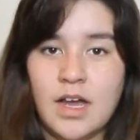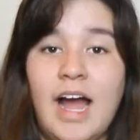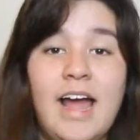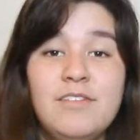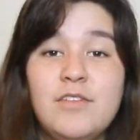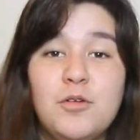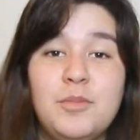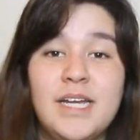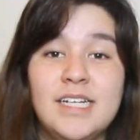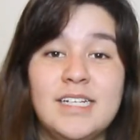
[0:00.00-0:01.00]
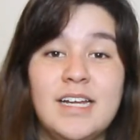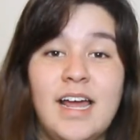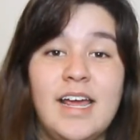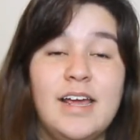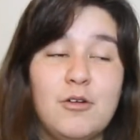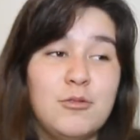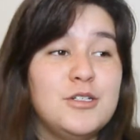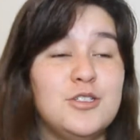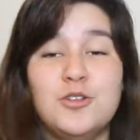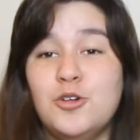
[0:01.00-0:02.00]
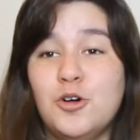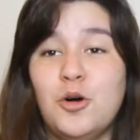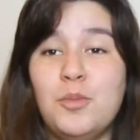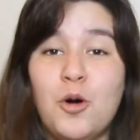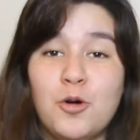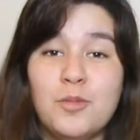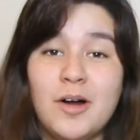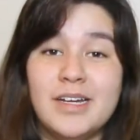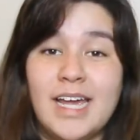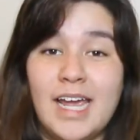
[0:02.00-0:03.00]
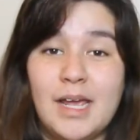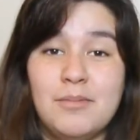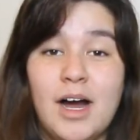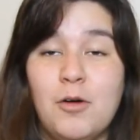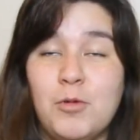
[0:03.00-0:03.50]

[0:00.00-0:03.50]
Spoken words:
I have never beaten a original Pokemon game.